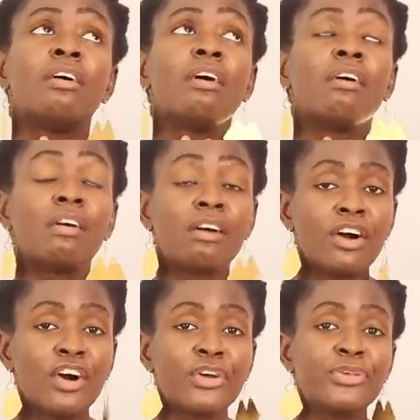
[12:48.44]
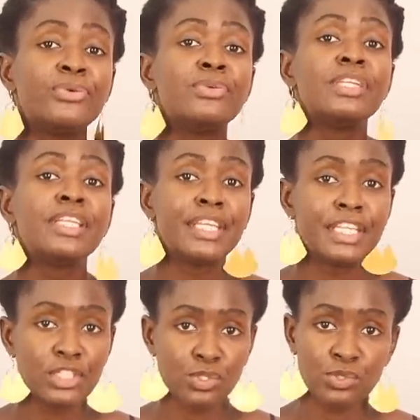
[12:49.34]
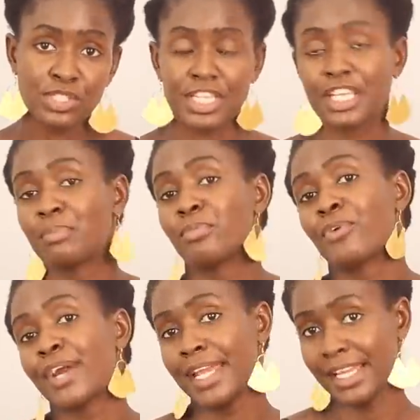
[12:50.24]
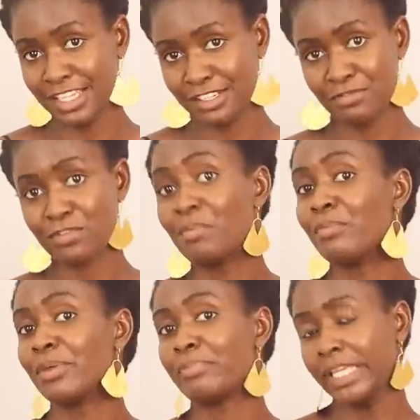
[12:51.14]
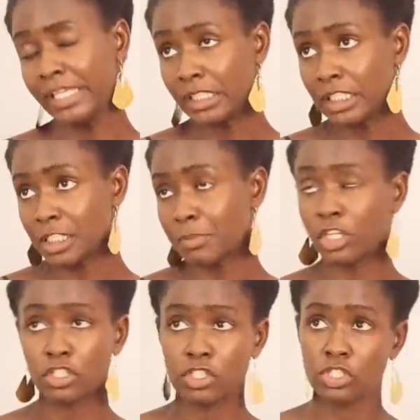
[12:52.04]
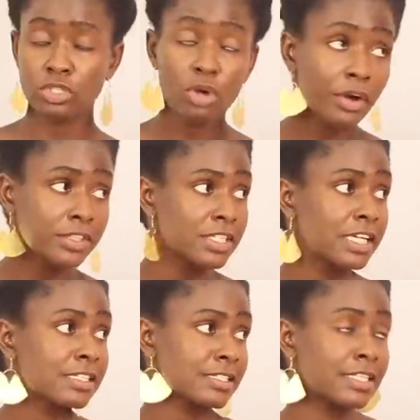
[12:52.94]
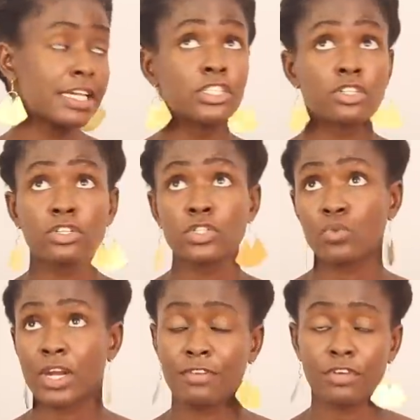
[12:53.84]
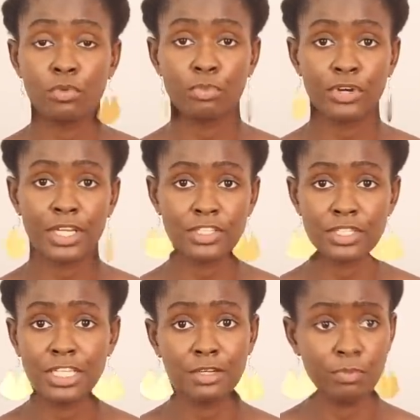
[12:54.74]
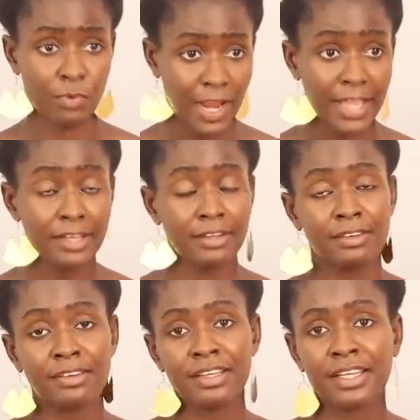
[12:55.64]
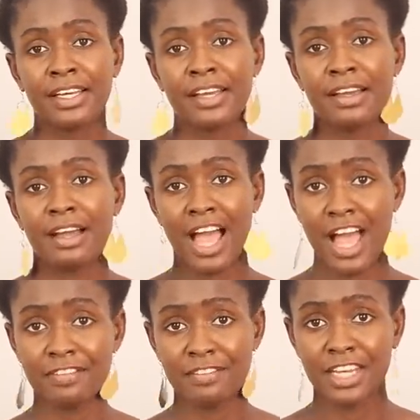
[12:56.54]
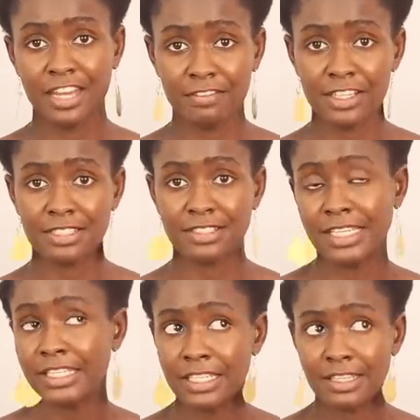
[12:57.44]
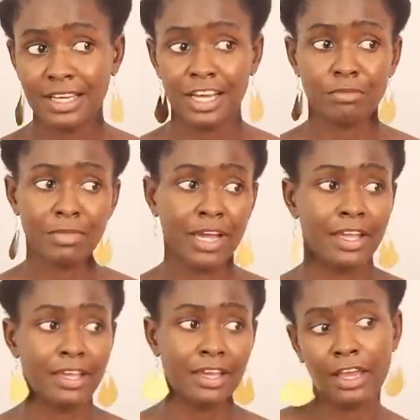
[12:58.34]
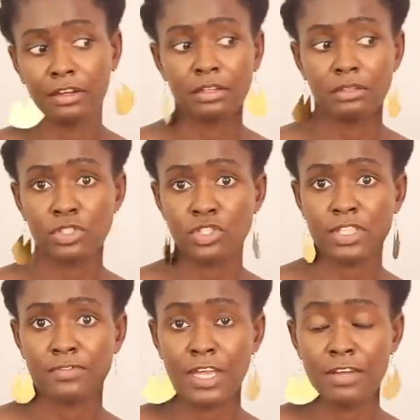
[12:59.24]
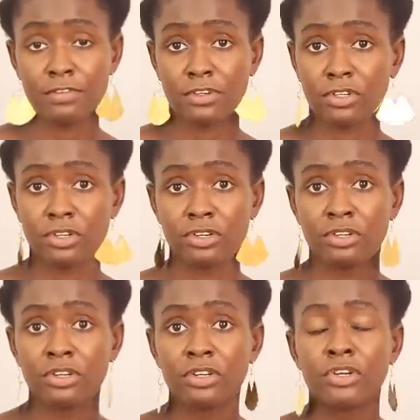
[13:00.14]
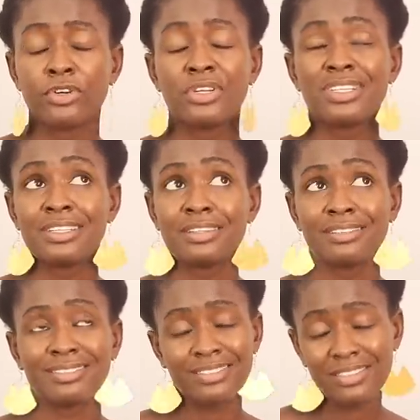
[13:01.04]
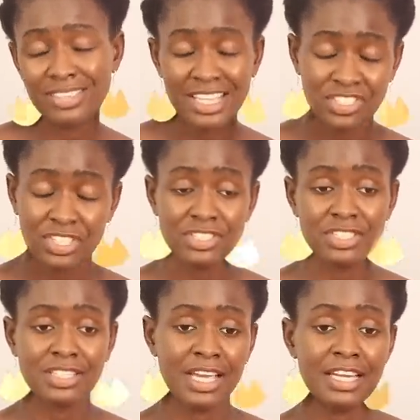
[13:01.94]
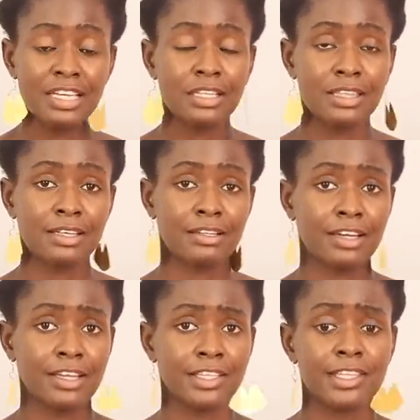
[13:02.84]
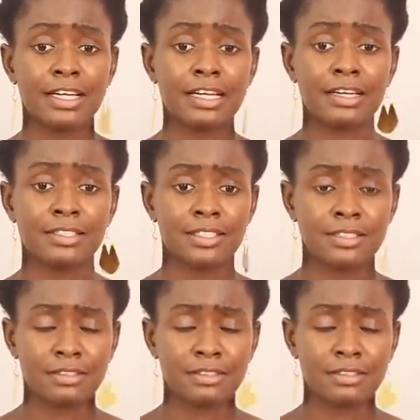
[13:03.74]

oh you need to take a break from the pills because it's toxic, it's dangerous, whatever your body just need a break. I've never taken that. My gynecologist have never suggested anything like that.